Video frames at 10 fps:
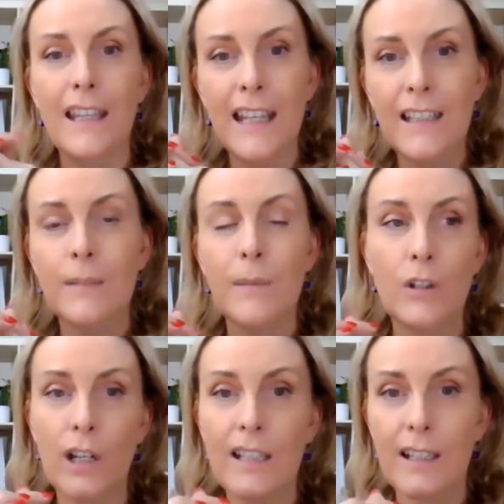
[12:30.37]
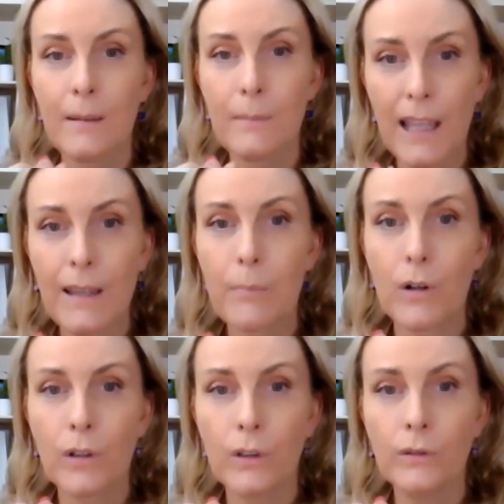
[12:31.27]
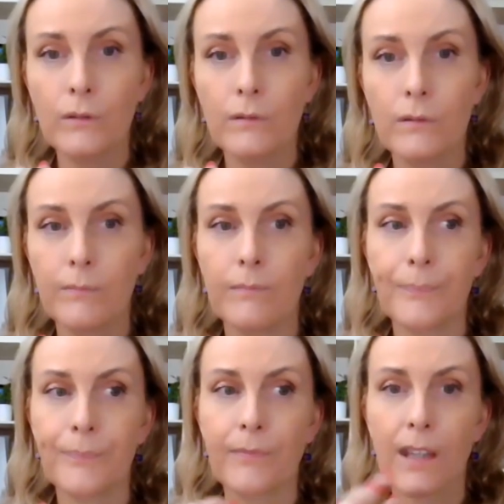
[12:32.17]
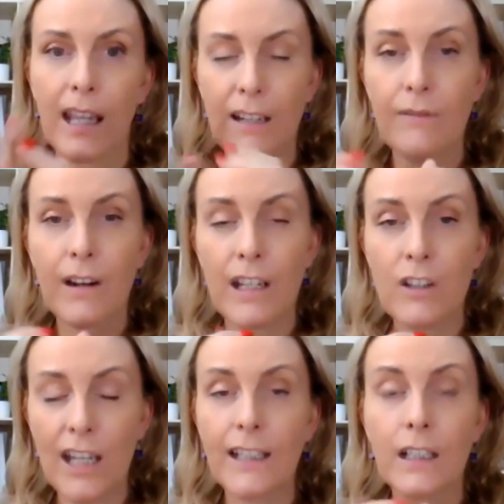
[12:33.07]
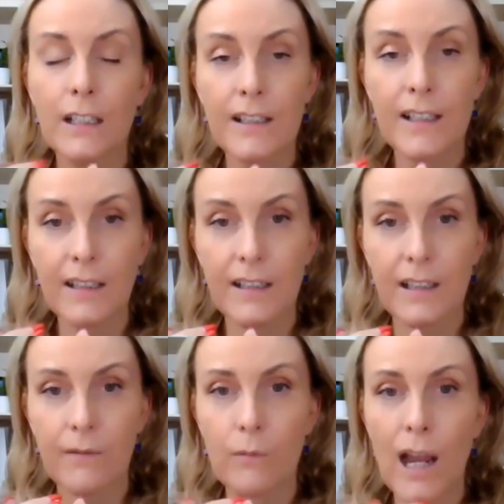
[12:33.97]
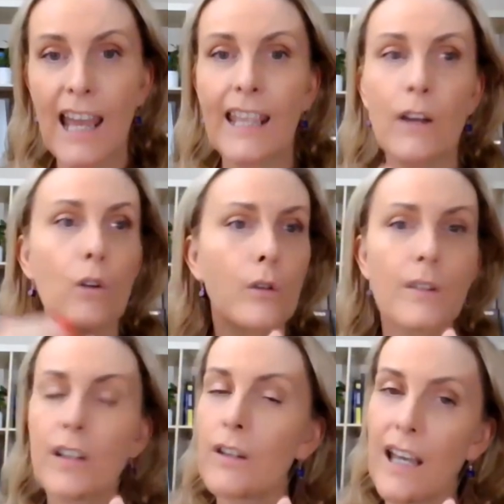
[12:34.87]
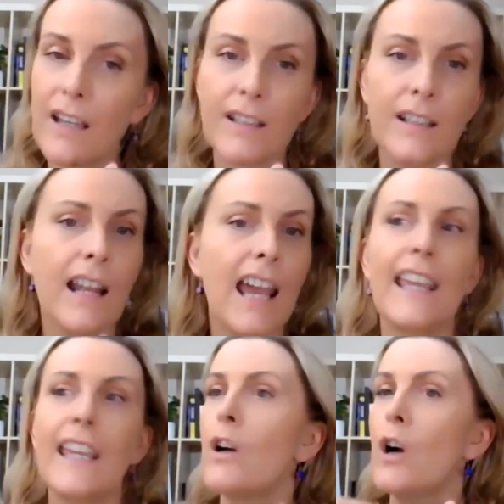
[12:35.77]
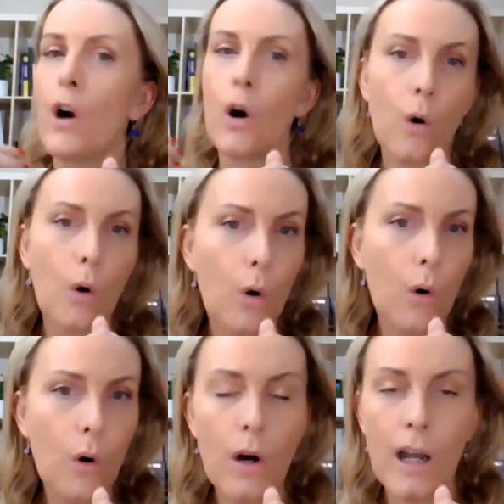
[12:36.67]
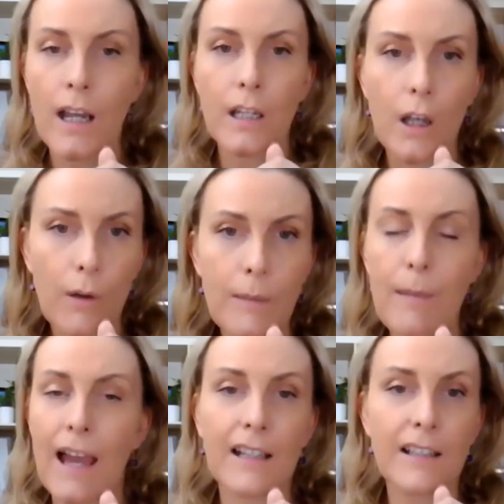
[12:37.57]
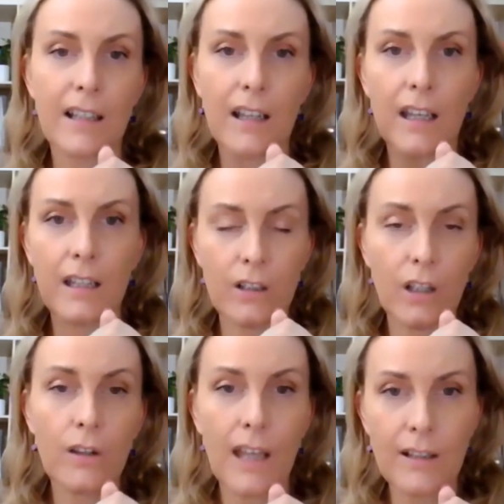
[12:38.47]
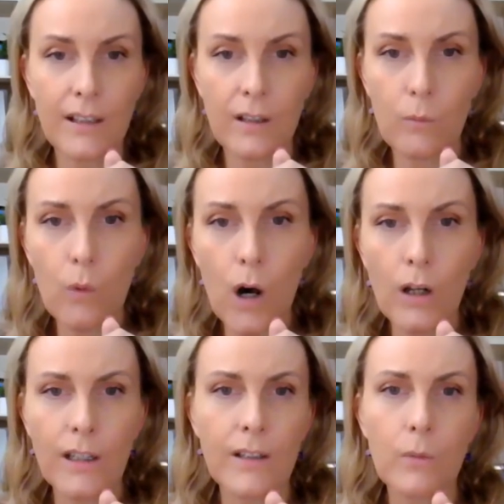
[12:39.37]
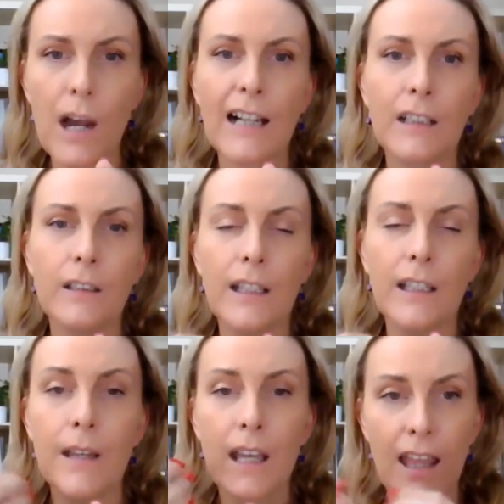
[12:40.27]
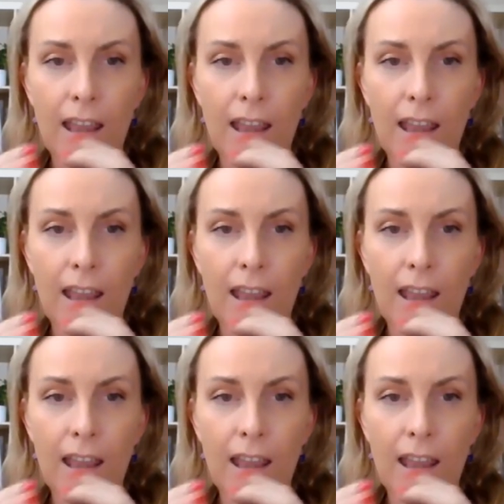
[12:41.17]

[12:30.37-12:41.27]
you need to be treating people in a very gentle and sensitive way, or 2008, or going back to 2001 as well. That